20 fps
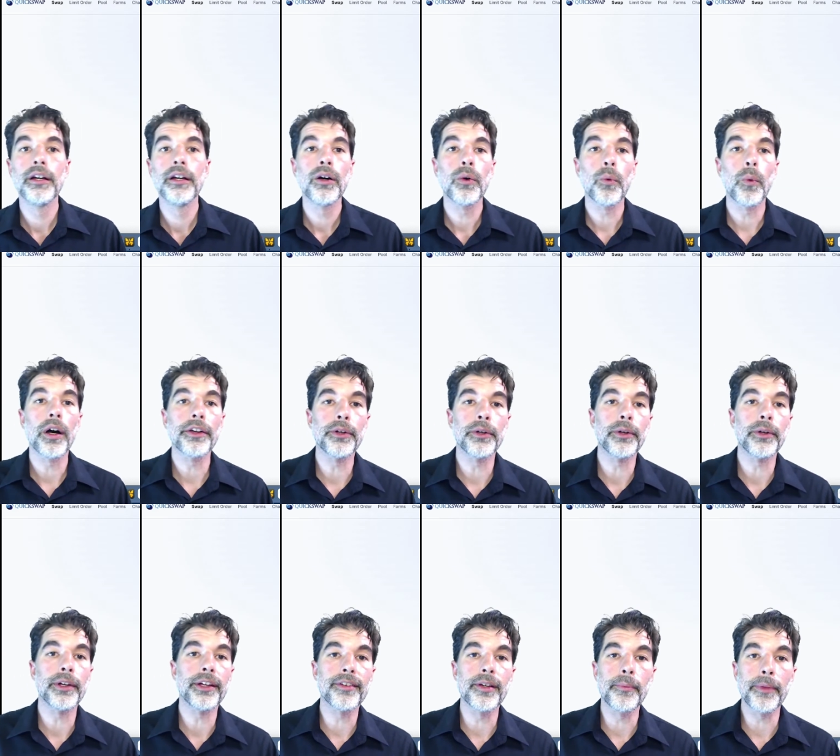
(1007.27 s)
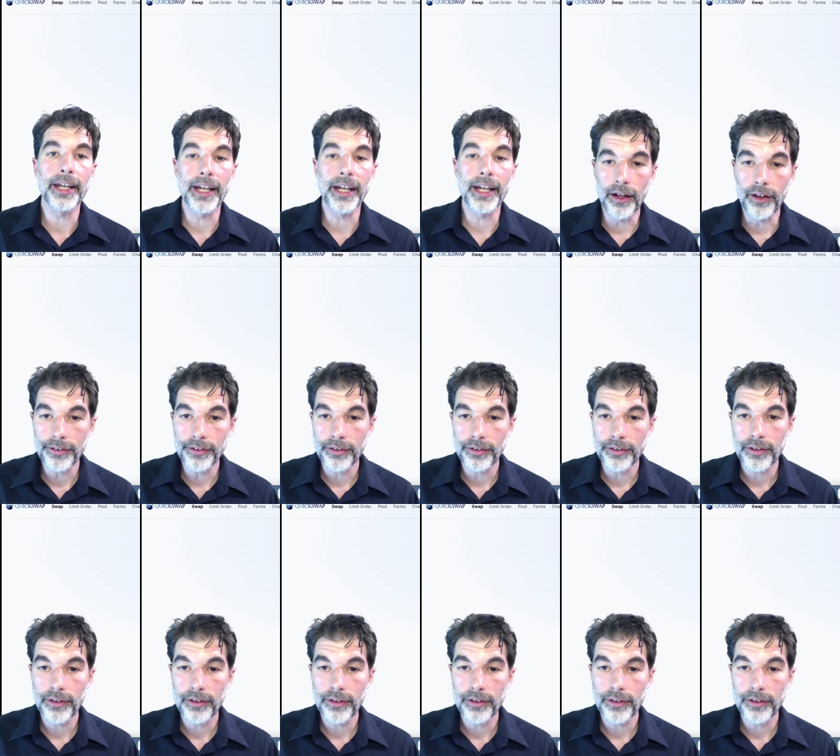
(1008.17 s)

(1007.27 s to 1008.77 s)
while you're doing something else,